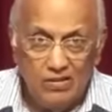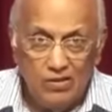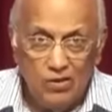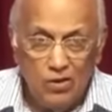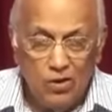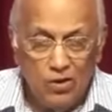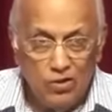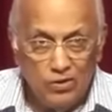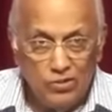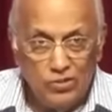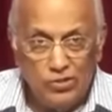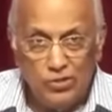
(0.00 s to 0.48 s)

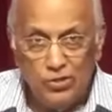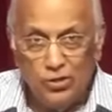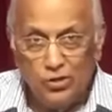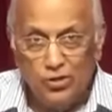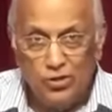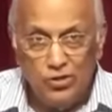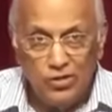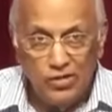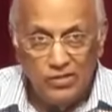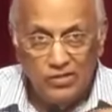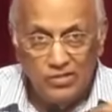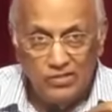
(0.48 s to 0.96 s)
all
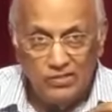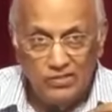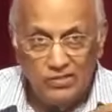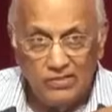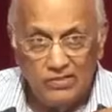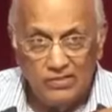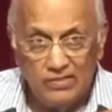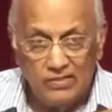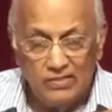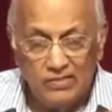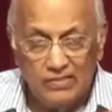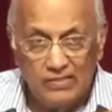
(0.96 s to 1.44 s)
torn,
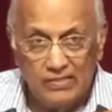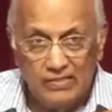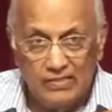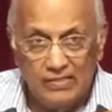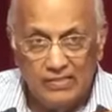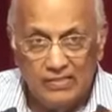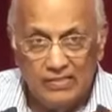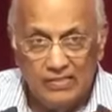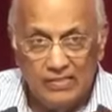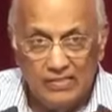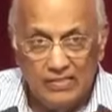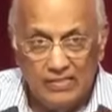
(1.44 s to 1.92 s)

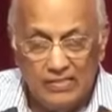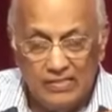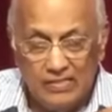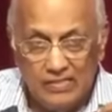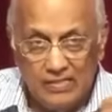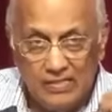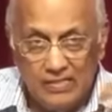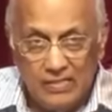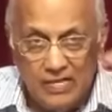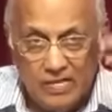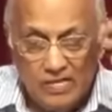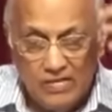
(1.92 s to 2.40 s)

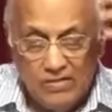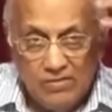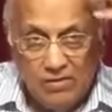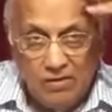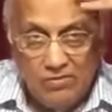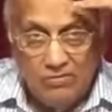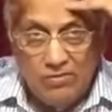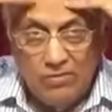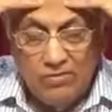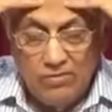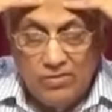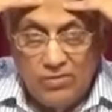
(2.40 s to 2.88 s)

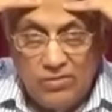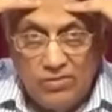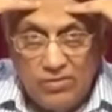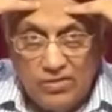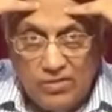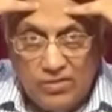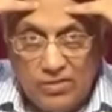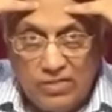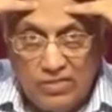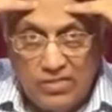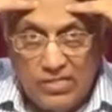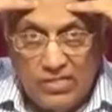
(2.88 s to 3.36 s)
crown of
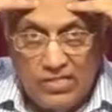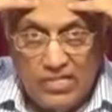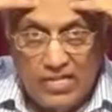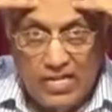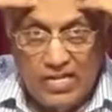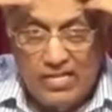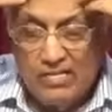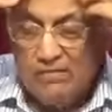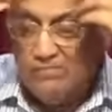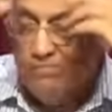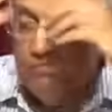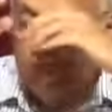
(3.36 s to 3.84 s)
thorns on his
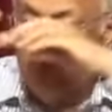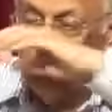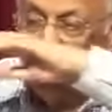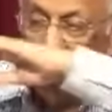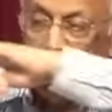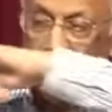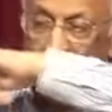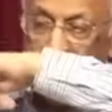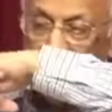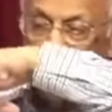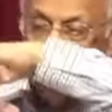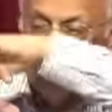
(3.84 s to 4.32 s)
head,
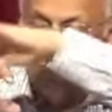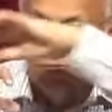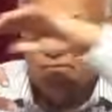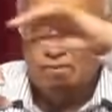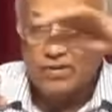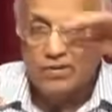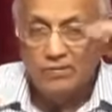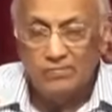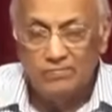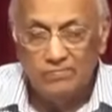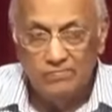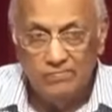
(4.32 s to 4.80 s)
bleeding
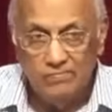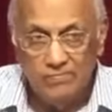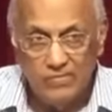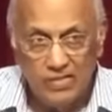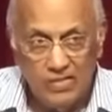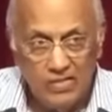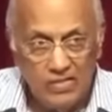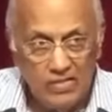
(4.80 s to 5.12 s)
from